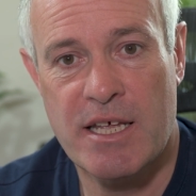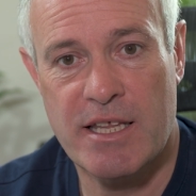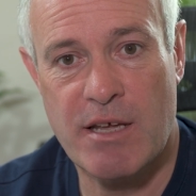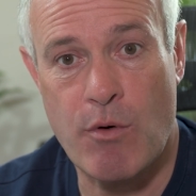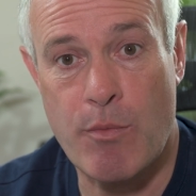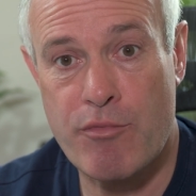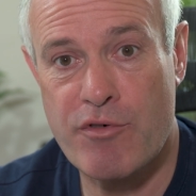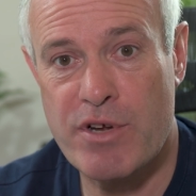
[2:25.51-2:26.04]
They
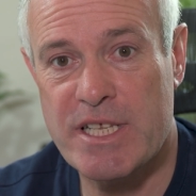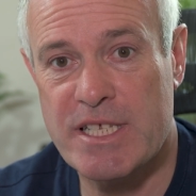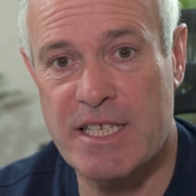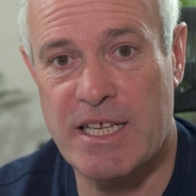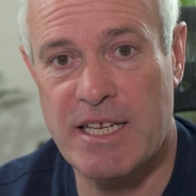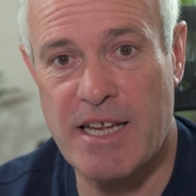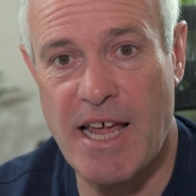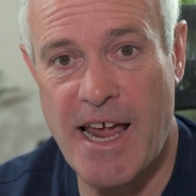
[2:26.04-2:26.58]
were
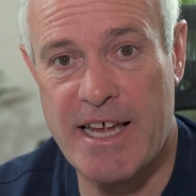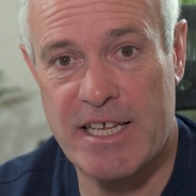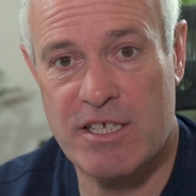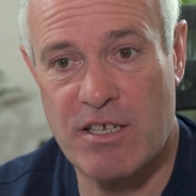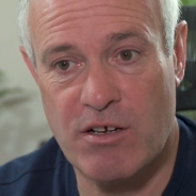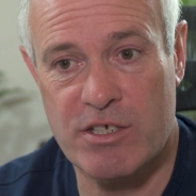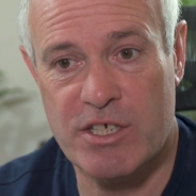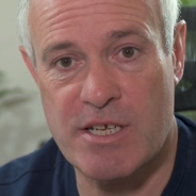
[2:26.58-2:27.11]
printed in
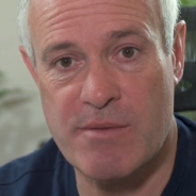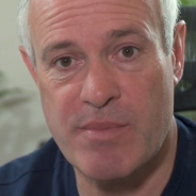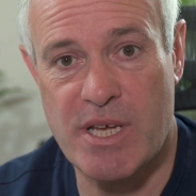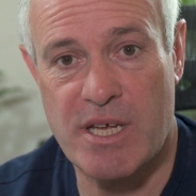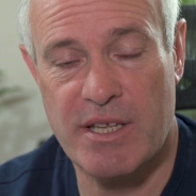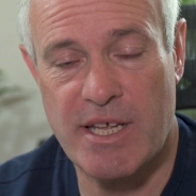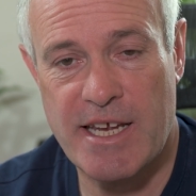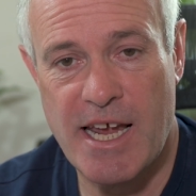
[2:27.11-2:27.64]

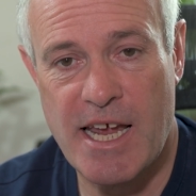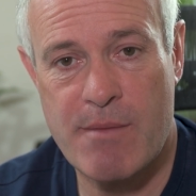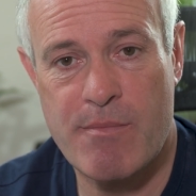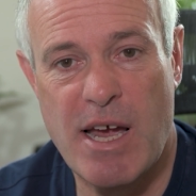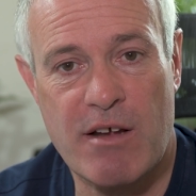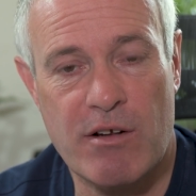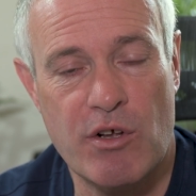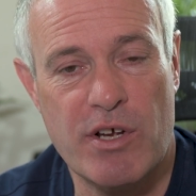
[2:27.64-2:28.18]
sRGB and they came
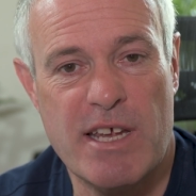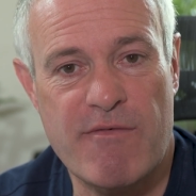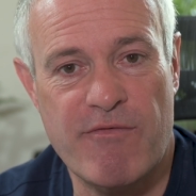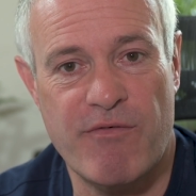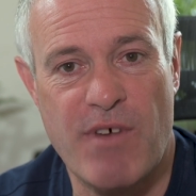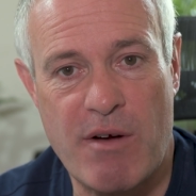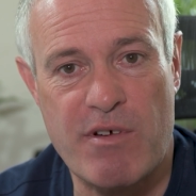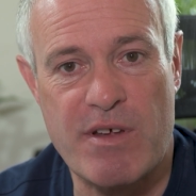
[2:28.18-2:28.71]
back looking
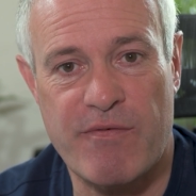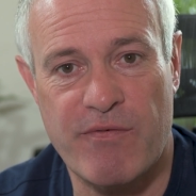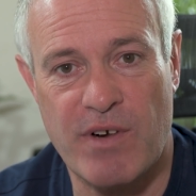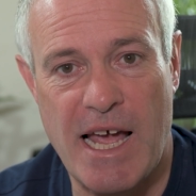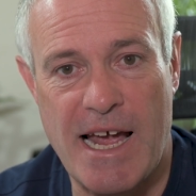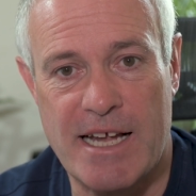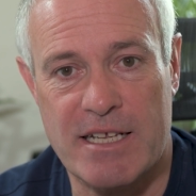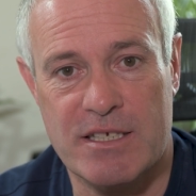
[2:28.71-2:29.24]
very
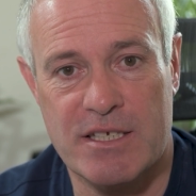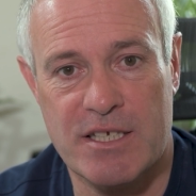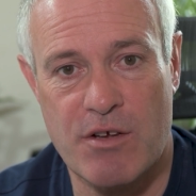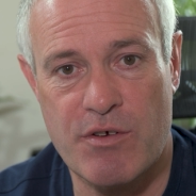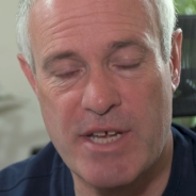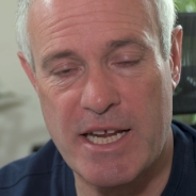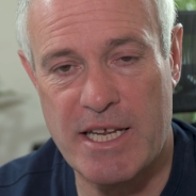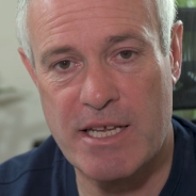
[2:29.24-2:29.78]
flat. So
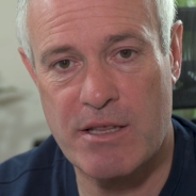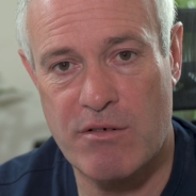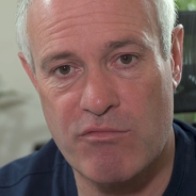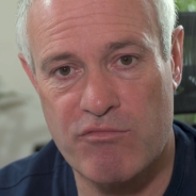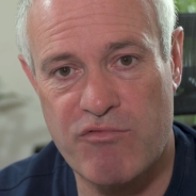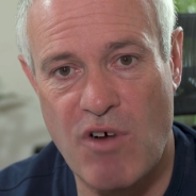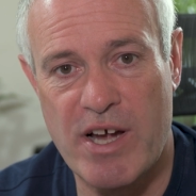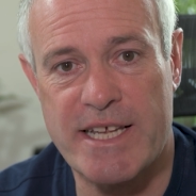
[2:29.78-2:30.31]
getting the
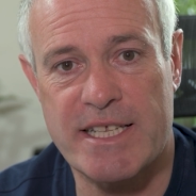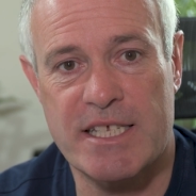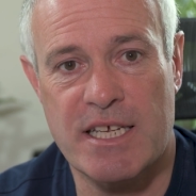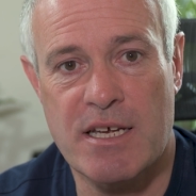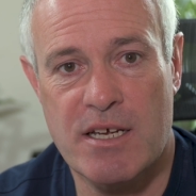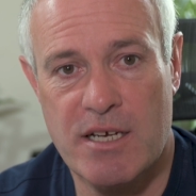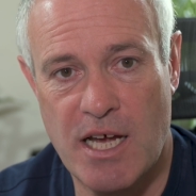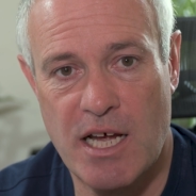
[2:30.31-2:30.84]
right
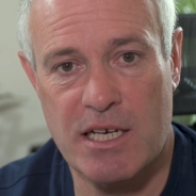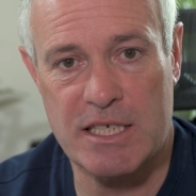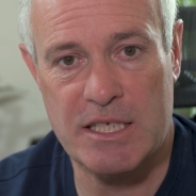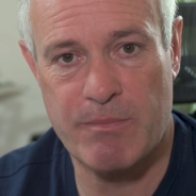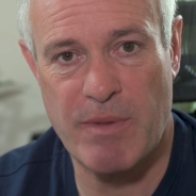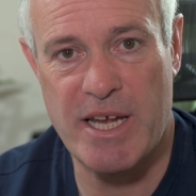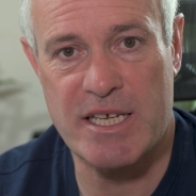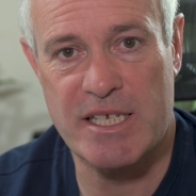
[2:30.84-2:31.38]
color
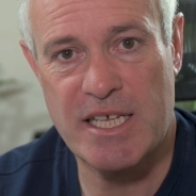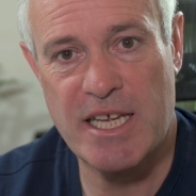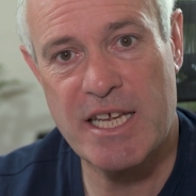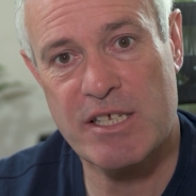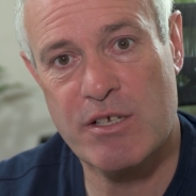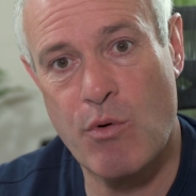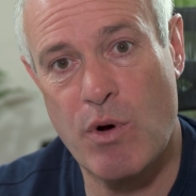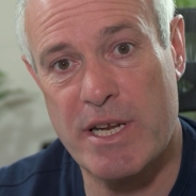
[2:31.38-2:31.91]
space
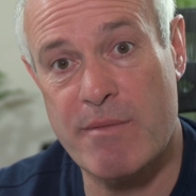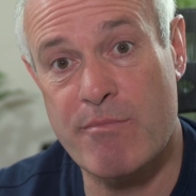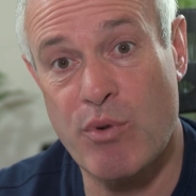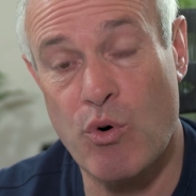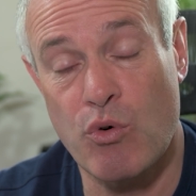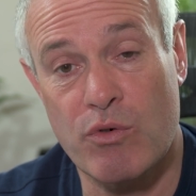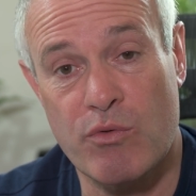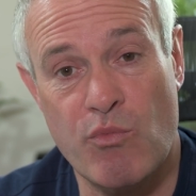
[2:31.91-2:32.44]
is quite
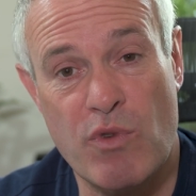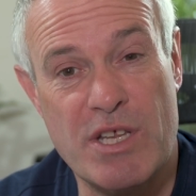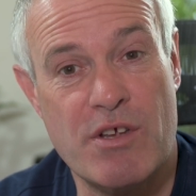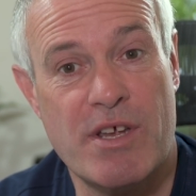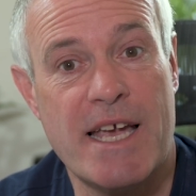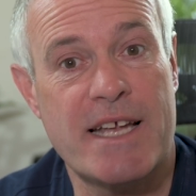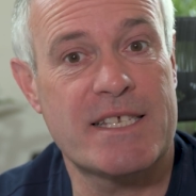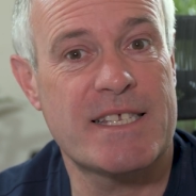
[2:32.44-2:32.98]
important when you
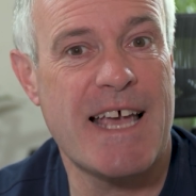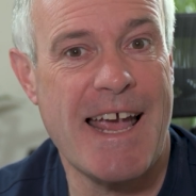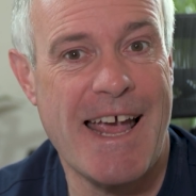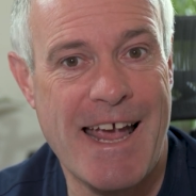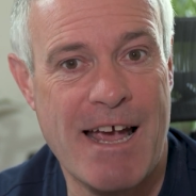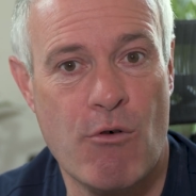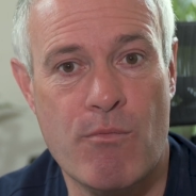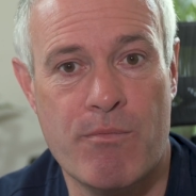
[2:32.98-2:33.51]
get to that
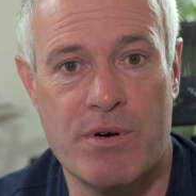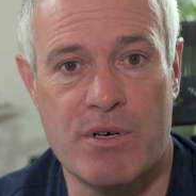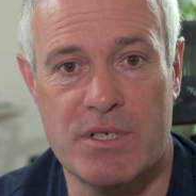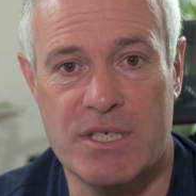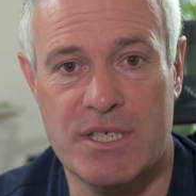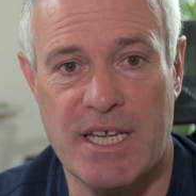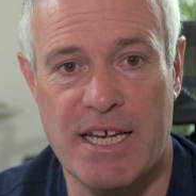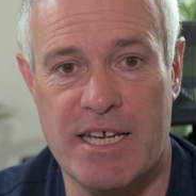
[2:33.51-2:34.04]
output
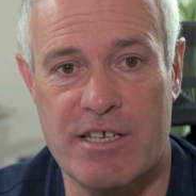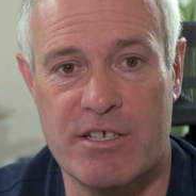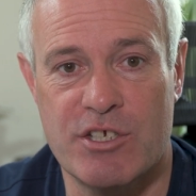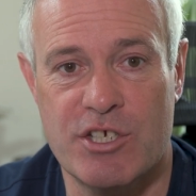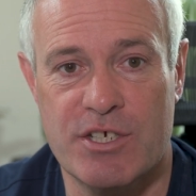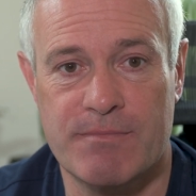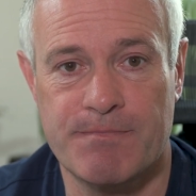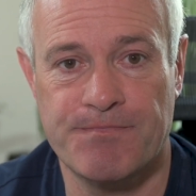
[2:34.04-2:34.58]

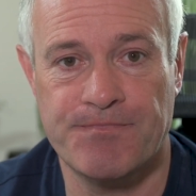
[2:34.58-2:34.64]
stage.